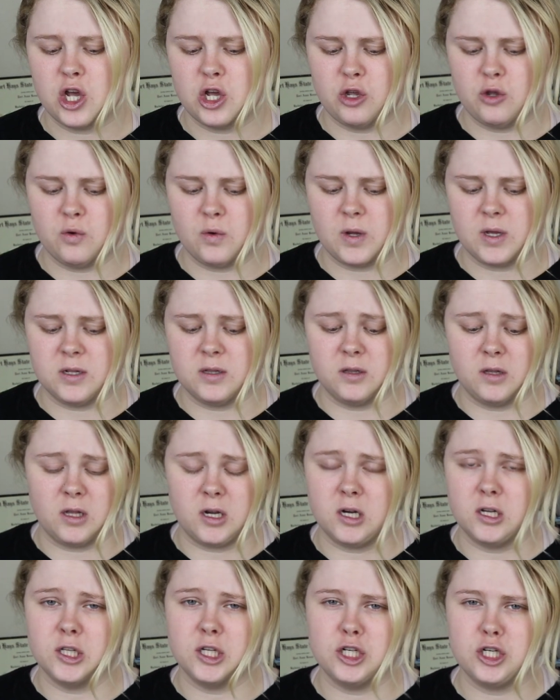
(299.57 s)
you can
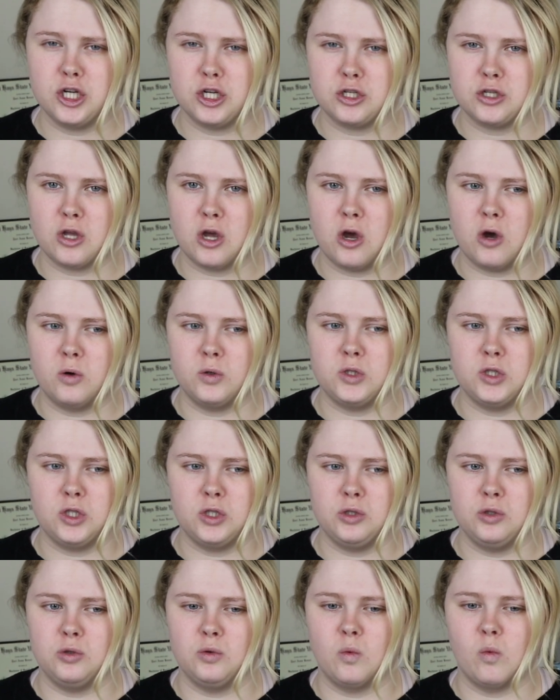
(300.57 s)
literally just go
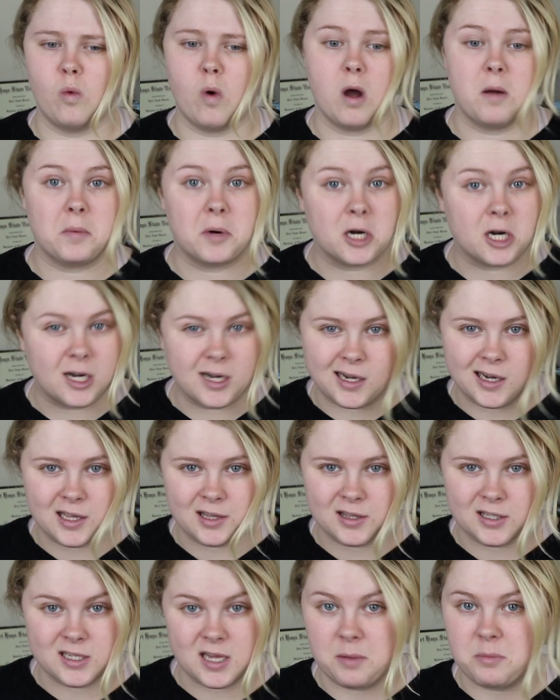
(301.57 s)
to Walmart and
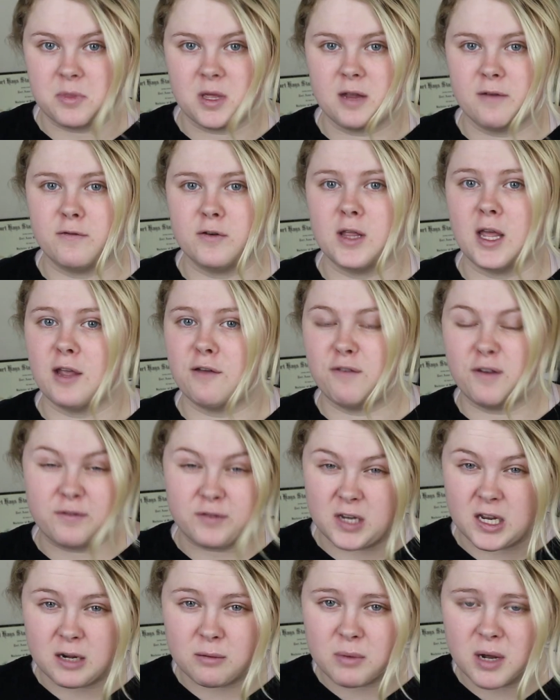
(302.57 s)
get the same thing for like
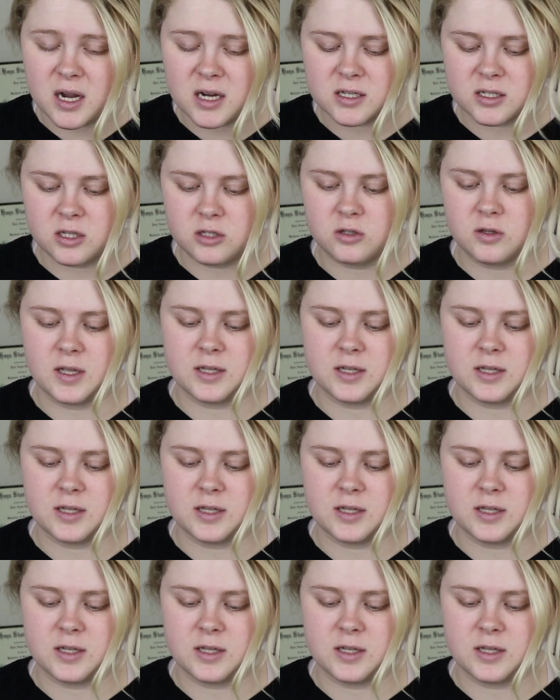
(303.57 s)
15 bucks. So